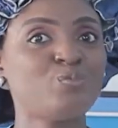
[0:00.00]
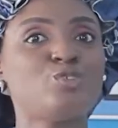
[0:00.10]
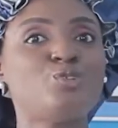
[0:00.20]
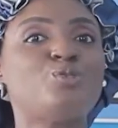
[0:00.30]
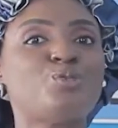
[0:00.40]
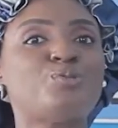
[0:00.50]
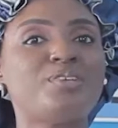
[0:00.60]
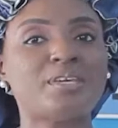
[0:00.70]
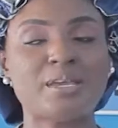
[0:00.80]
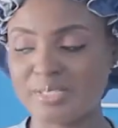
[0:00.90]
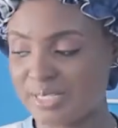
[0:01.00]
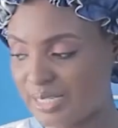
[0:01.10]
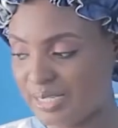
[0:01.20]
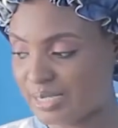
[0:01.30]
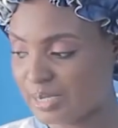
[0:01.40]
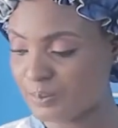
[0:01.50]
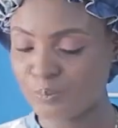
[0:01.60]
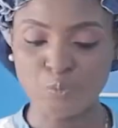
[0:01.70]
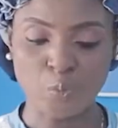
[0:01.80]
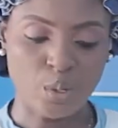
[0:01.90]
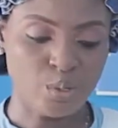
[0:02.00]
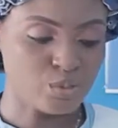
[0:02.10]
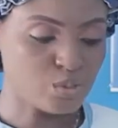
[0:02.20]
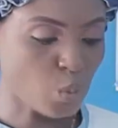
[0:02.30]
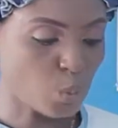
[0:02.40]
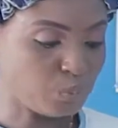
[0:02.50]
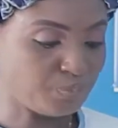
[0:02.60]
2 to 3 times at least. So